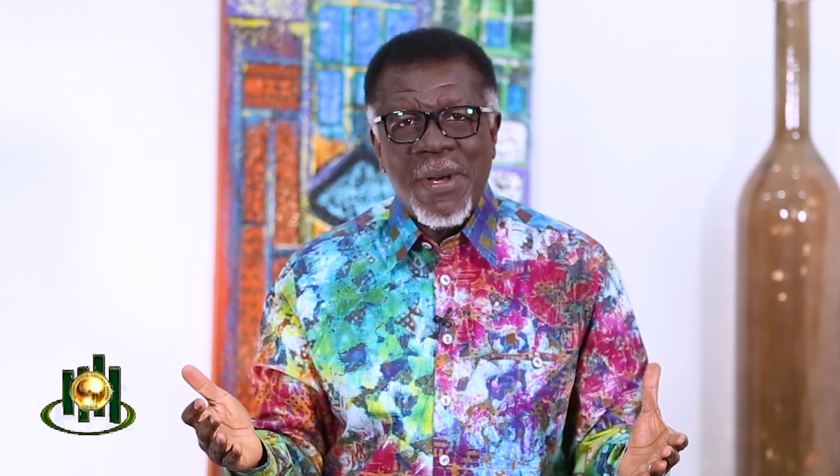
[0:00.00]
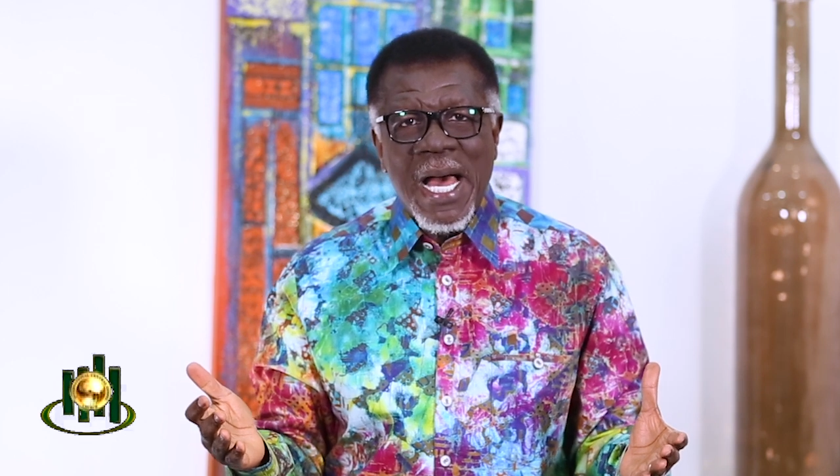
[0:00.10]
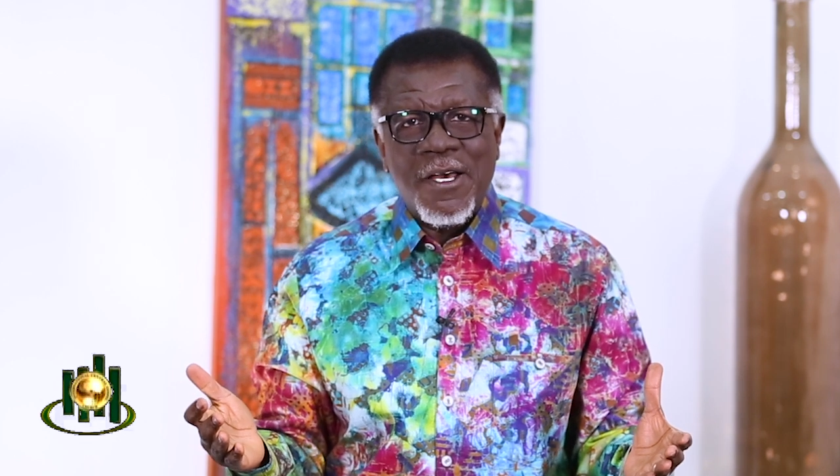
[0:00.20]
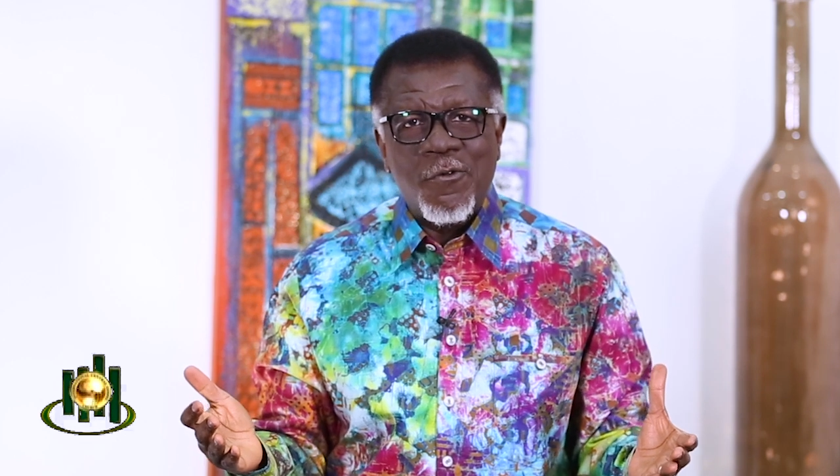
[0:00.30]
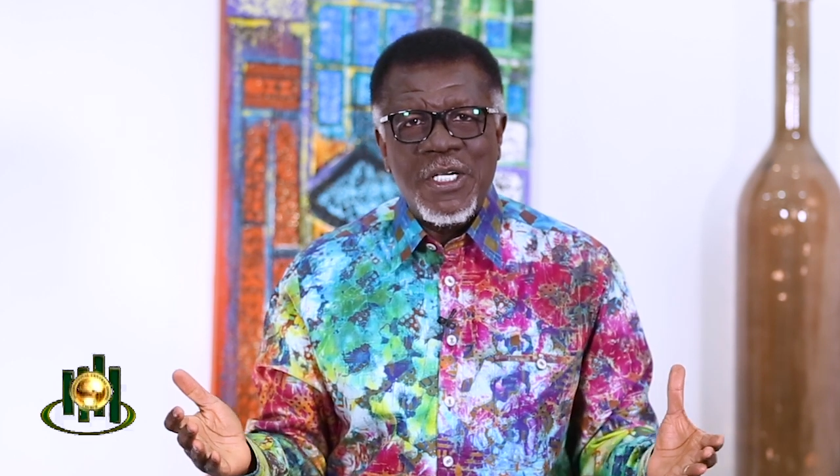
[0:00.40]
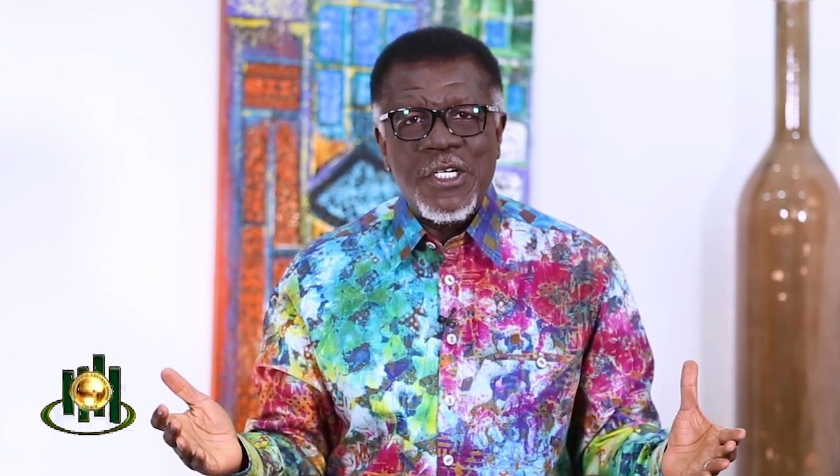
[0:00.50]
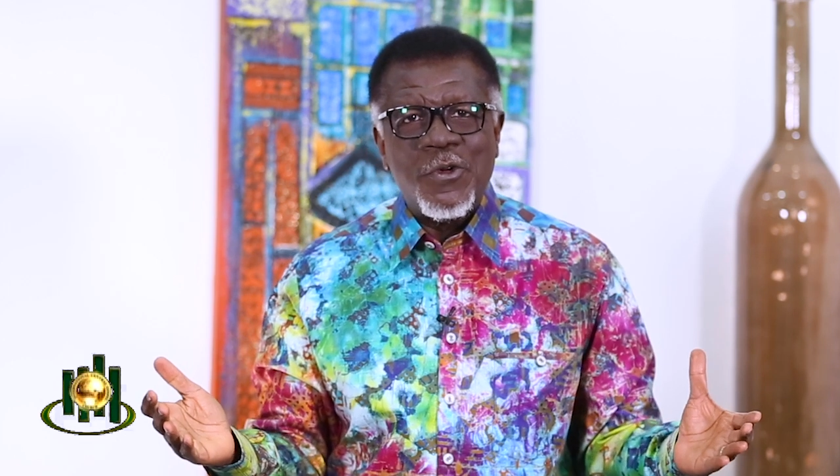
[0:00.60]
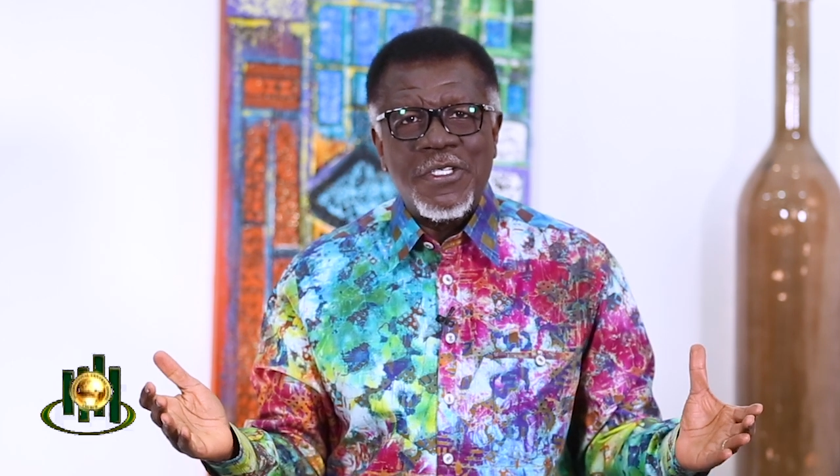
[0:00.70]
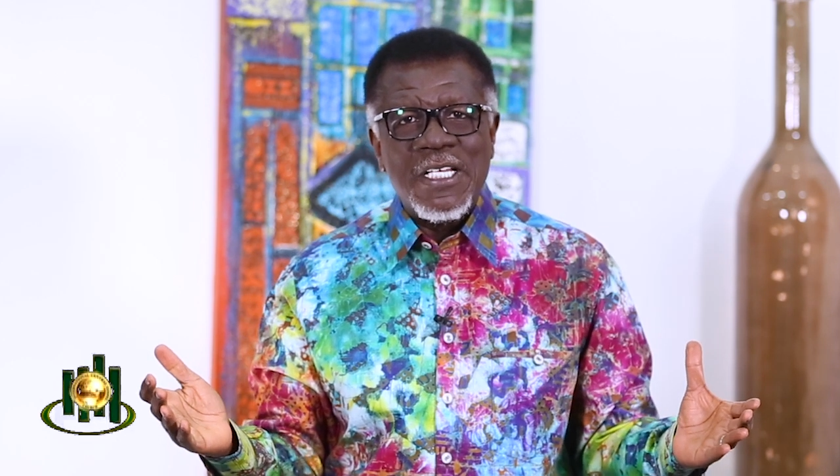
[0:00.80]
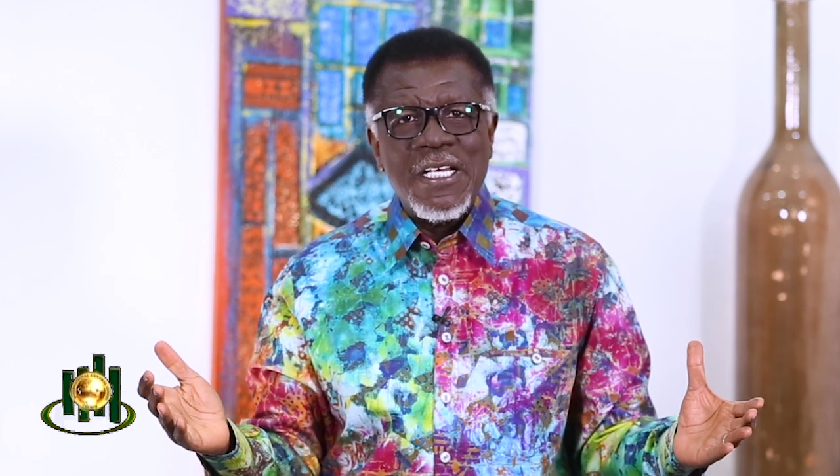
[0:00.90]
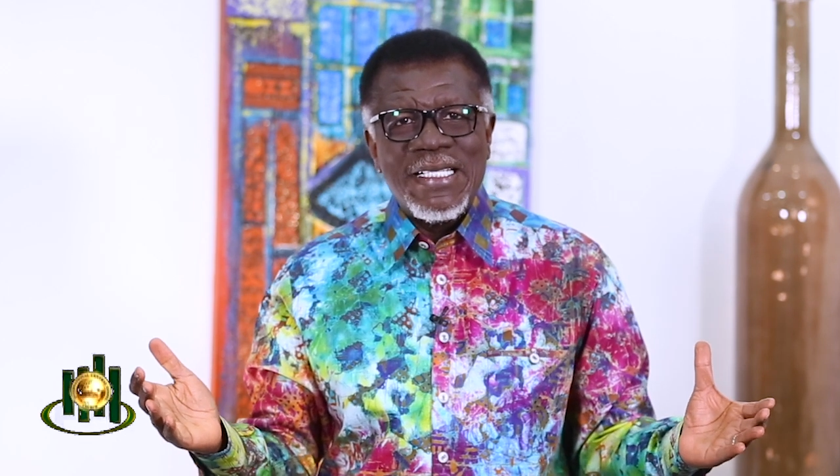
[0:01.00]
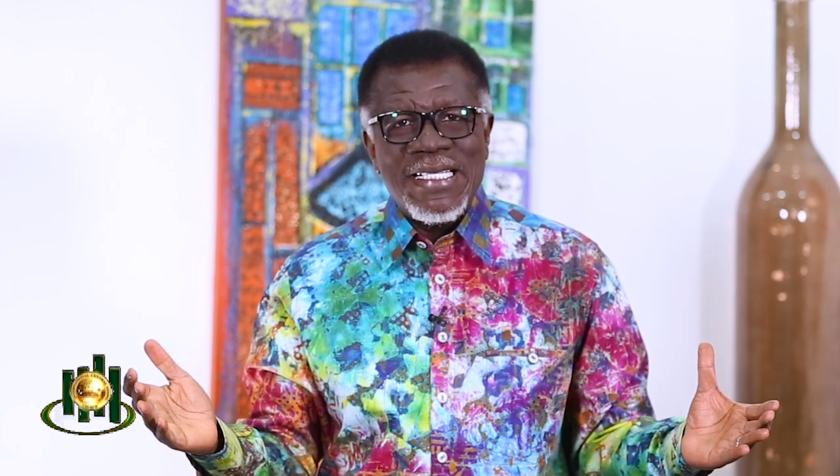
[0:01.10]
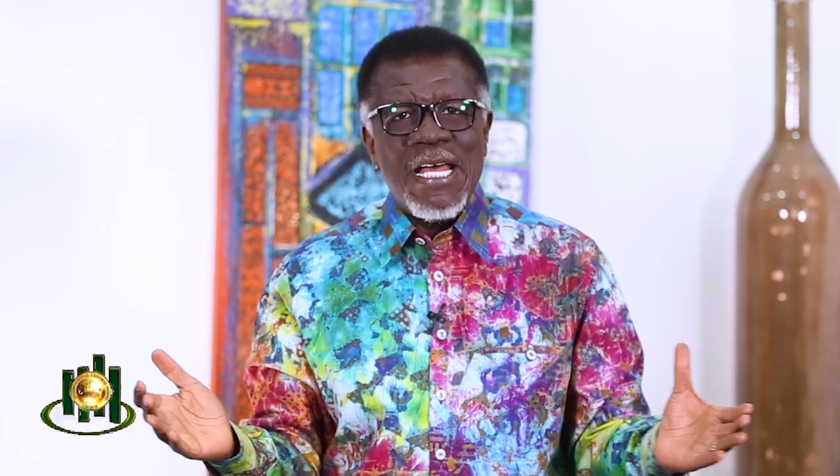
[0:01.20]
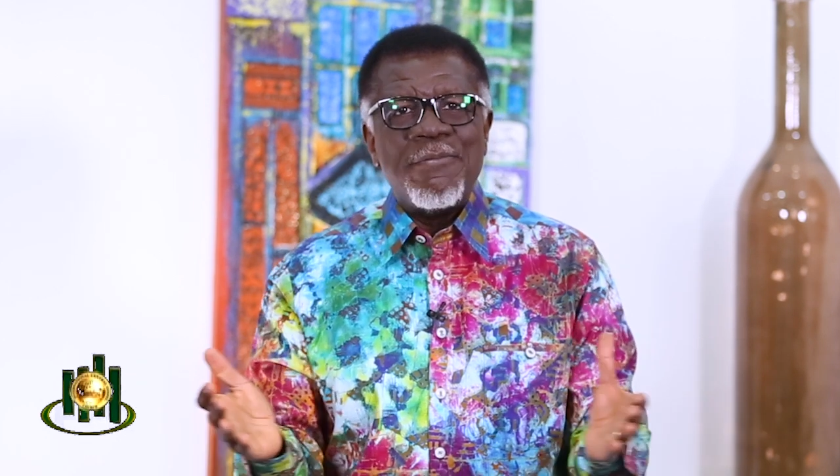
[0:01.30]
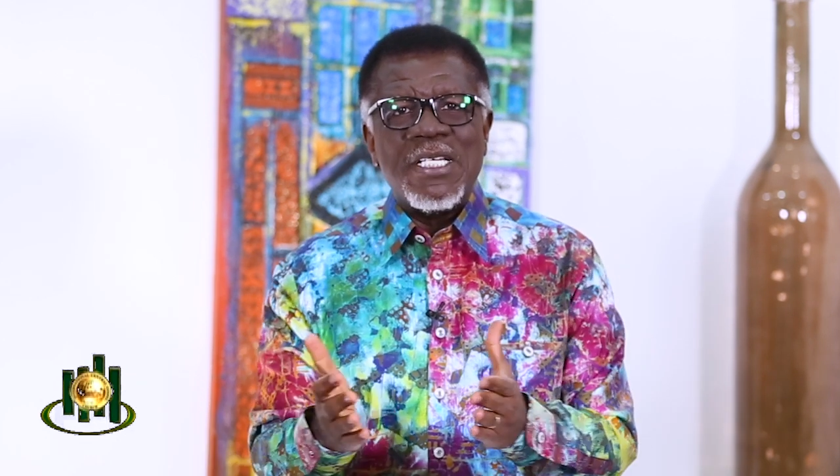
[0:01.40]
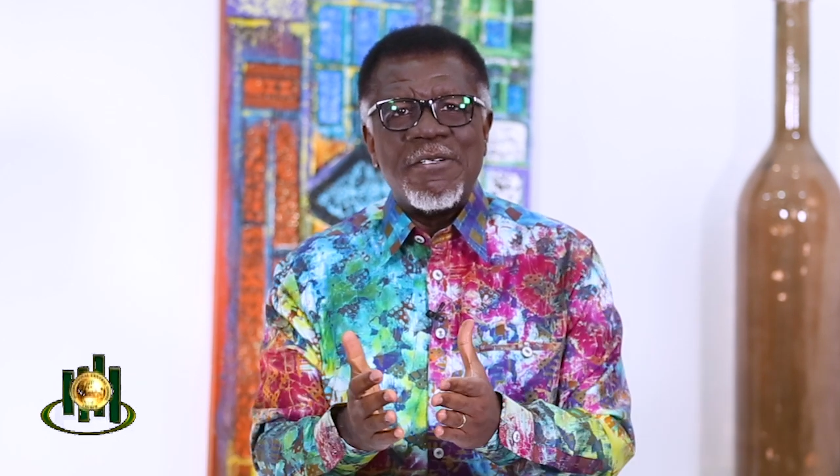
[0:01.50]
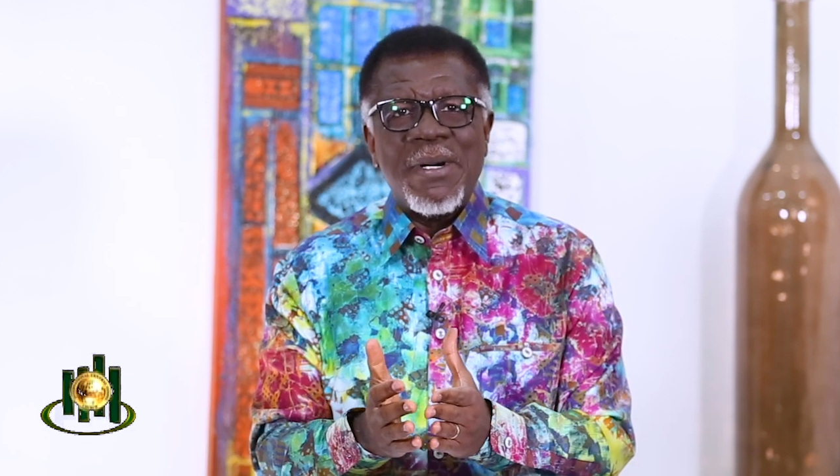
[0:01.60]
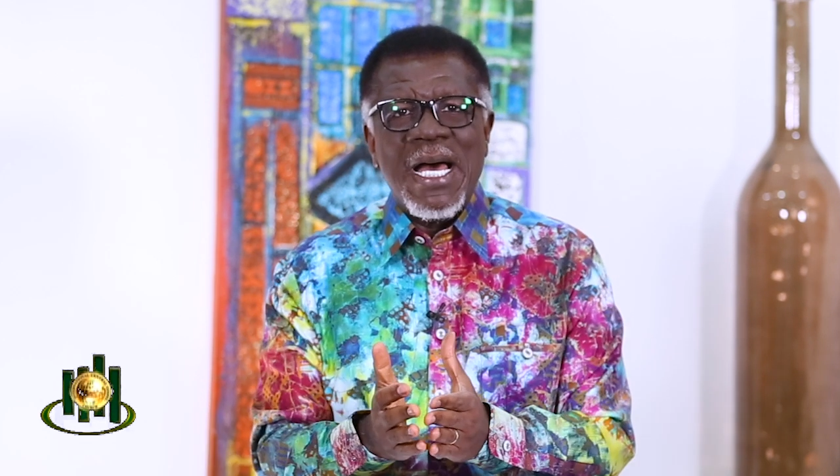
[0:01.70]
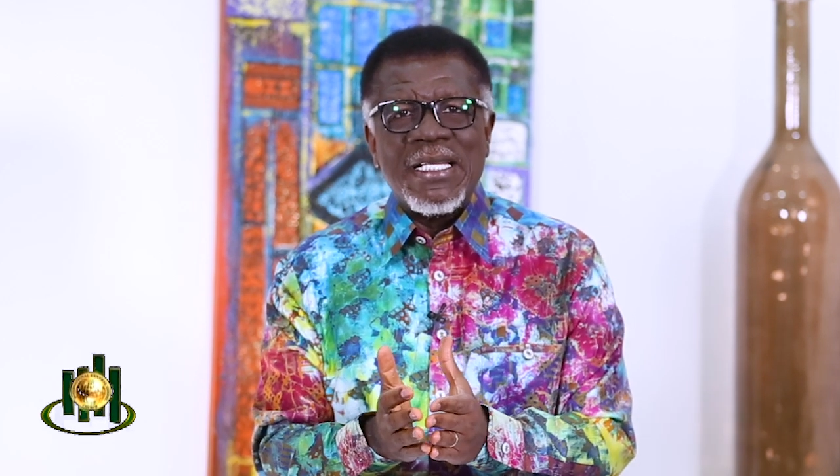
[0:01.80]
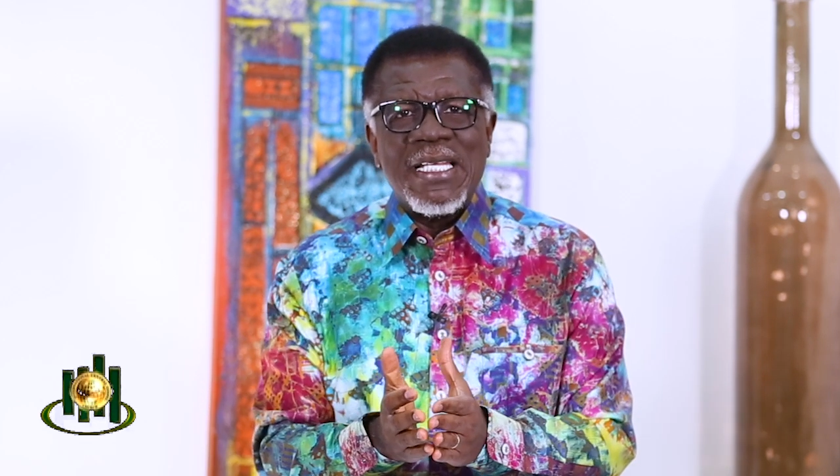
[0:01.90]
back when he was tempted
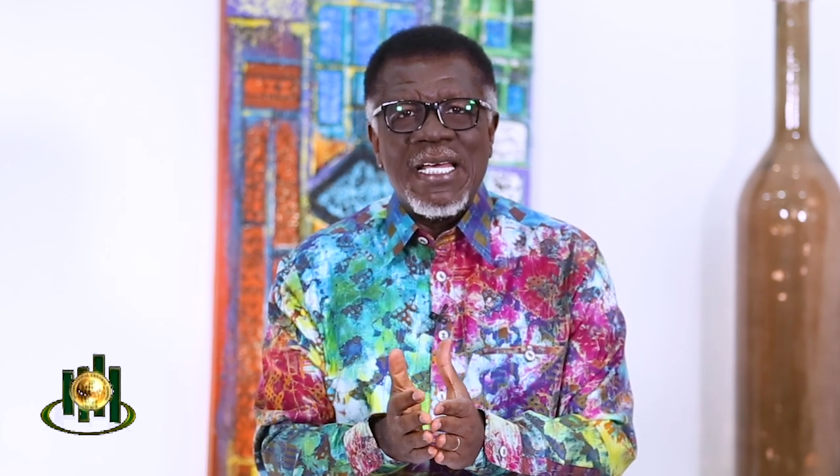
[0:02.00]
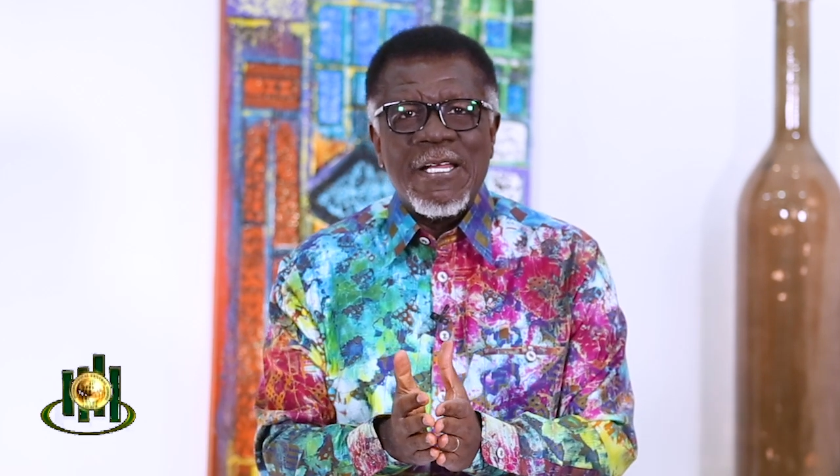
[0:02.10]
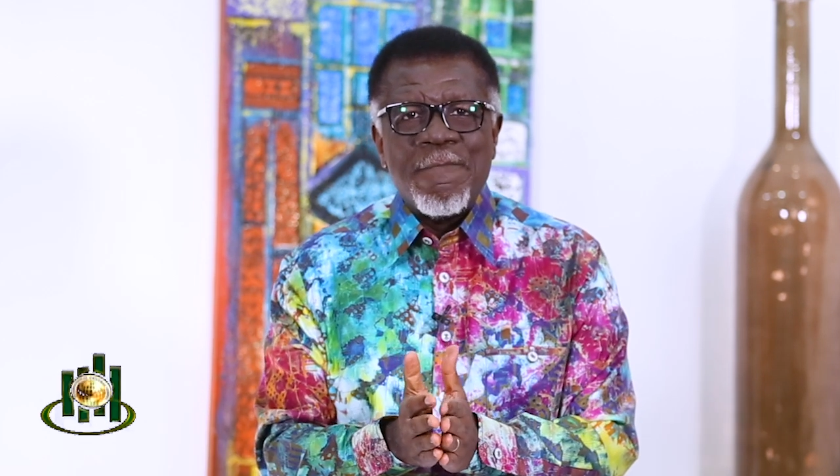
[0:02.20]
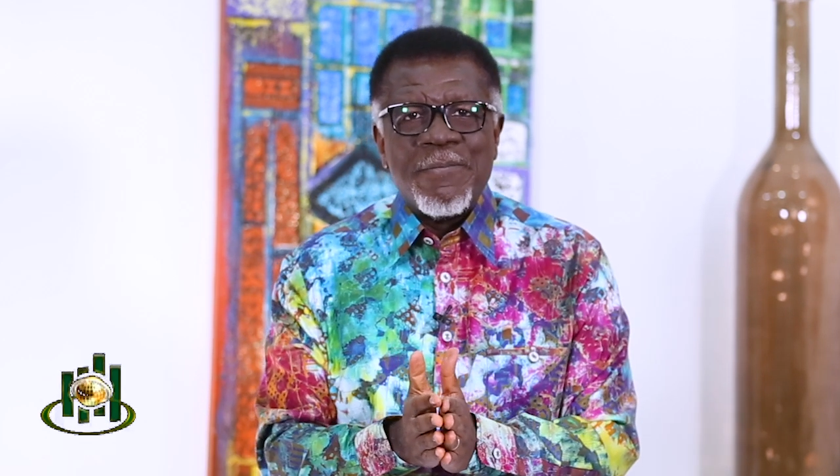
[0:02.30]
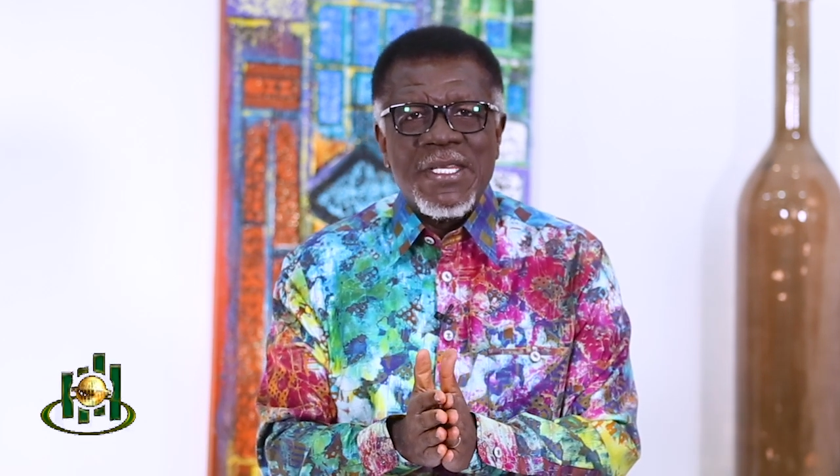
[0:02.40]
by the